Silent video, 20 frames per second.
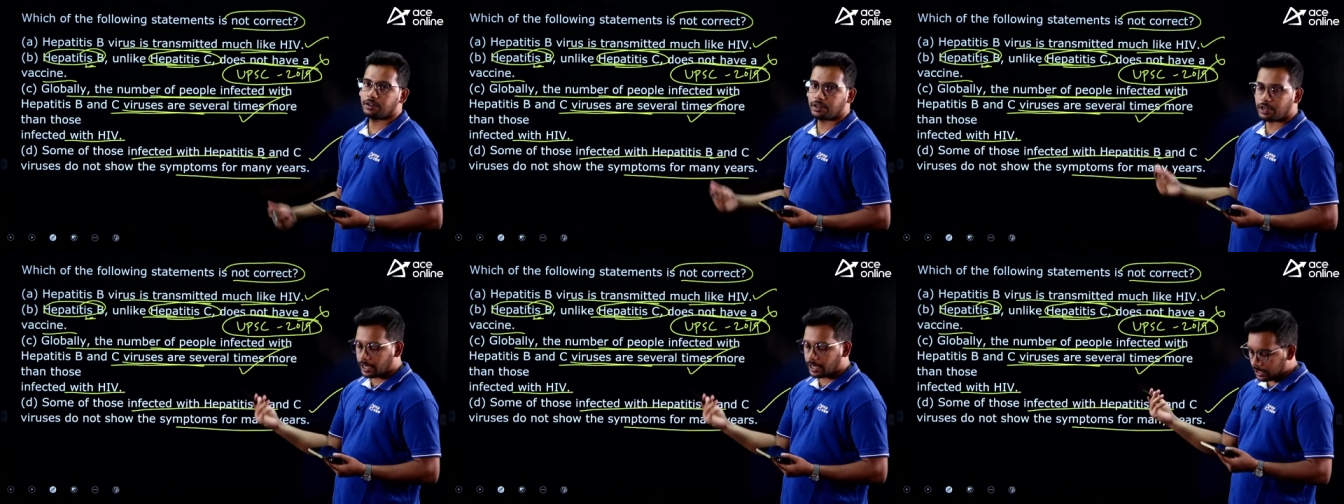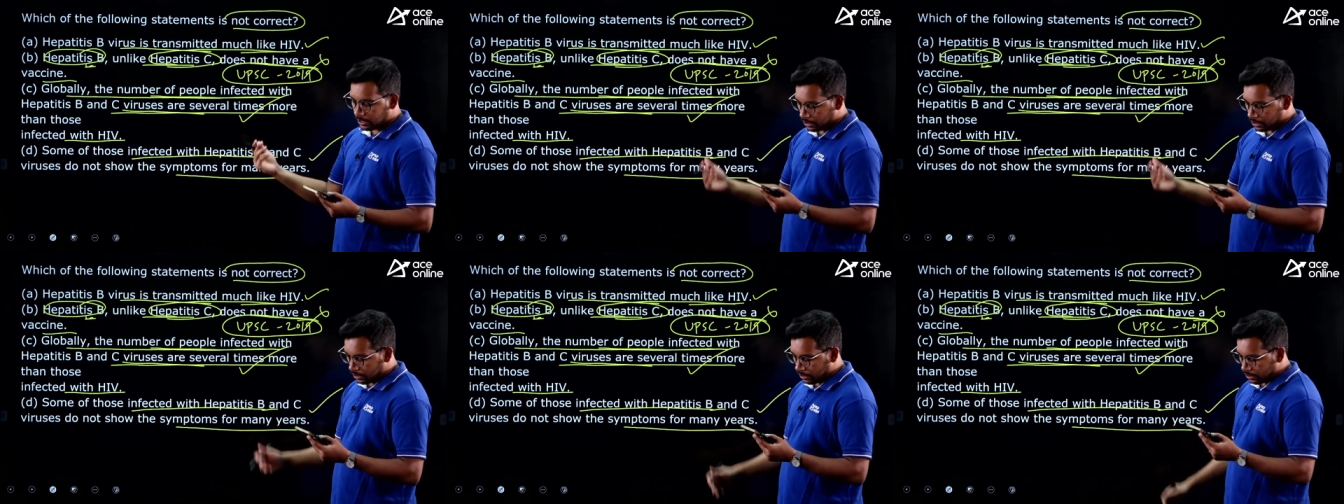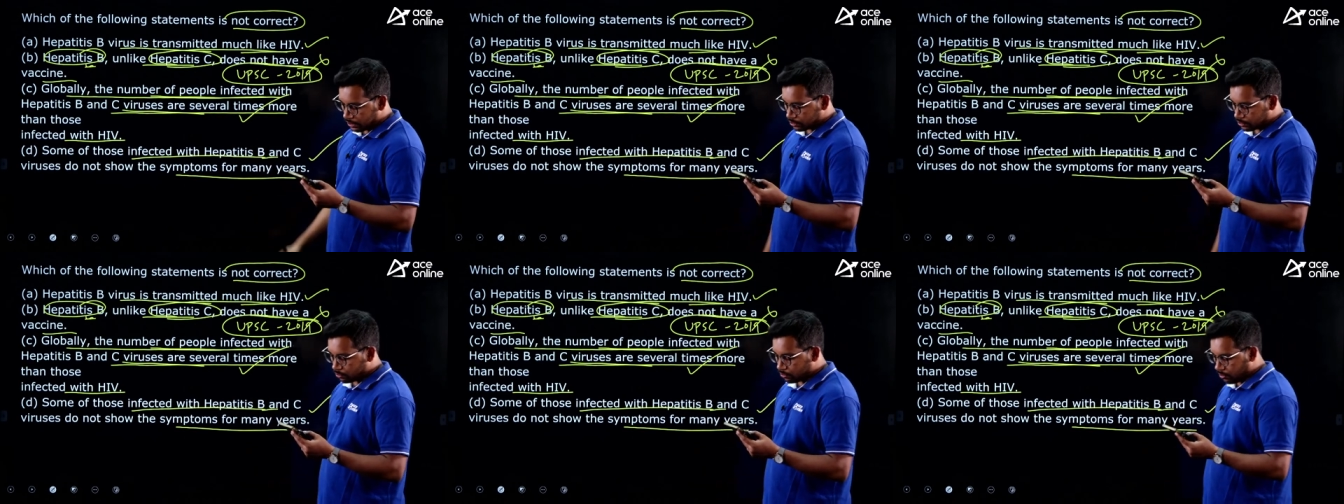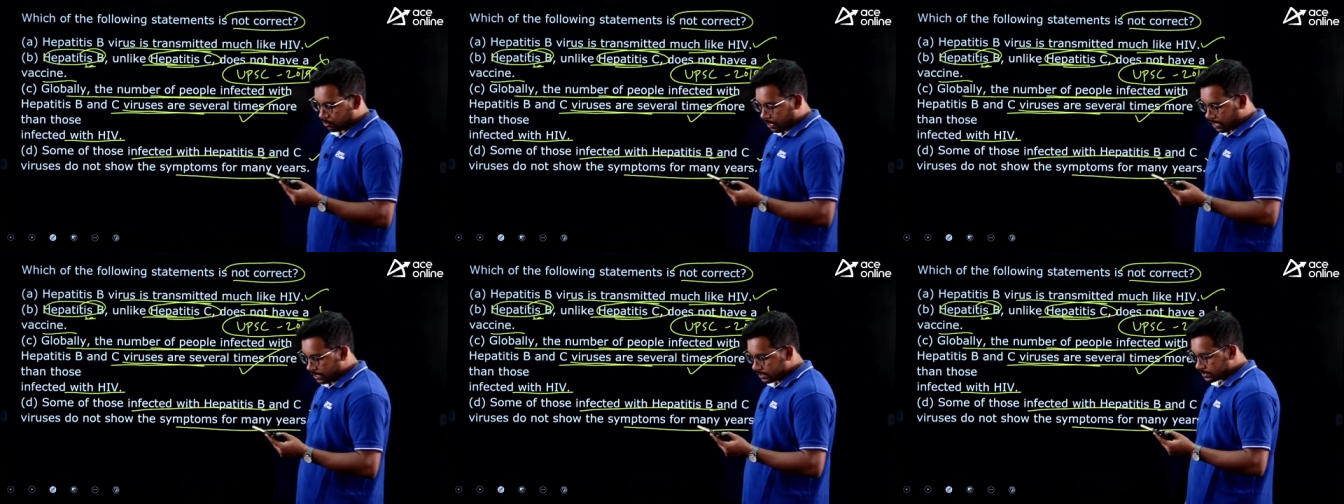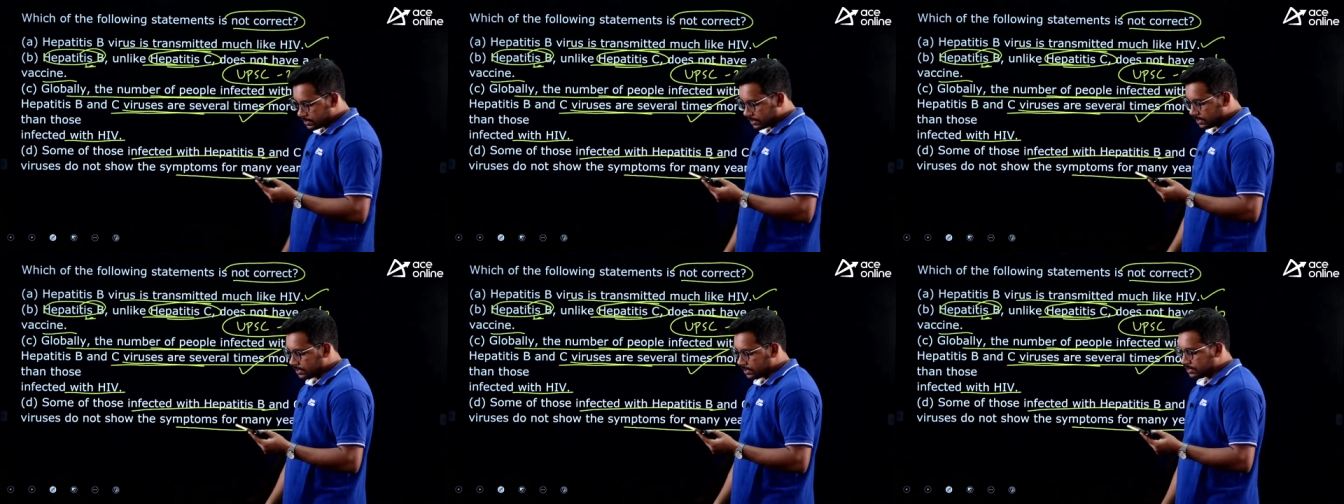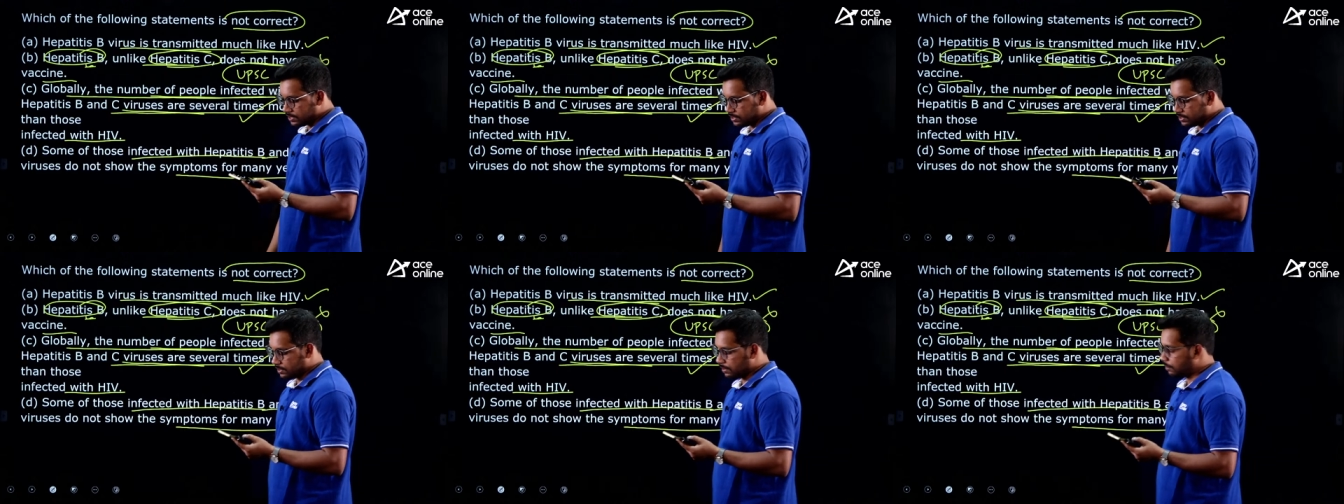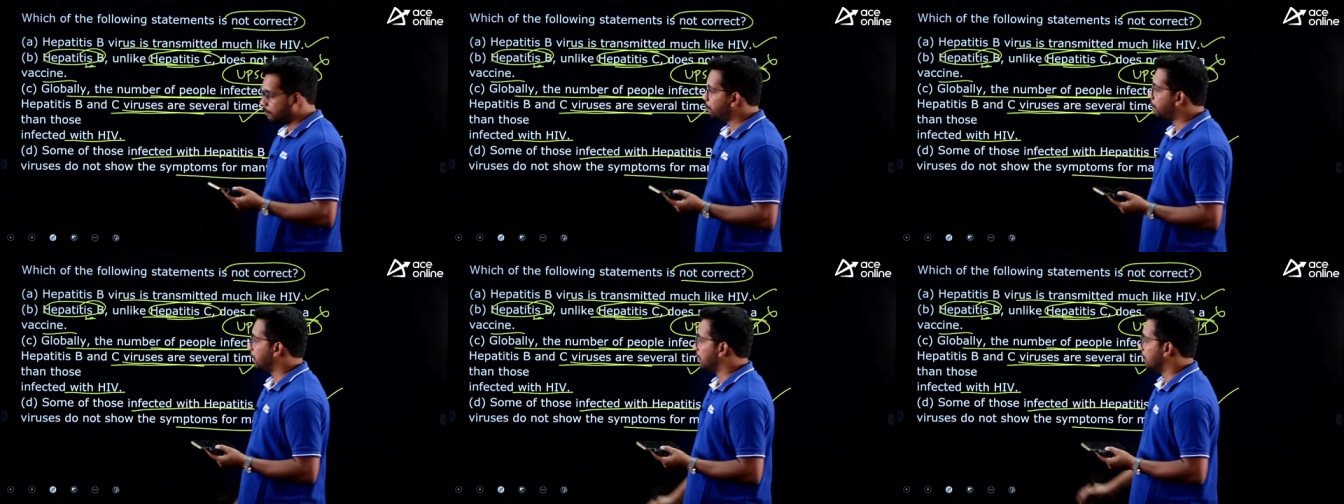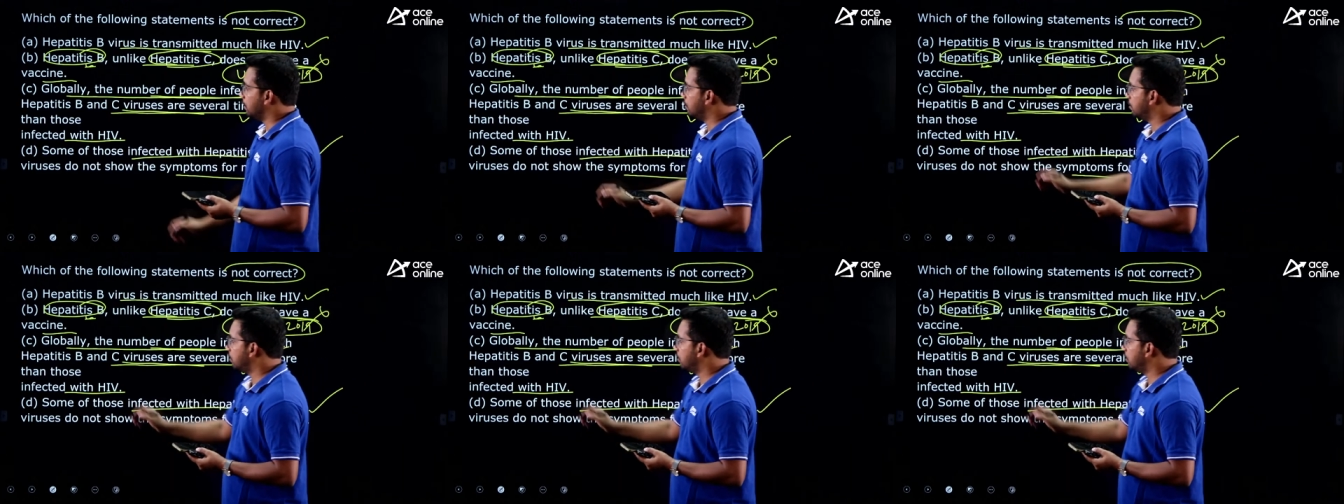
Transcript: right. So, answer is B.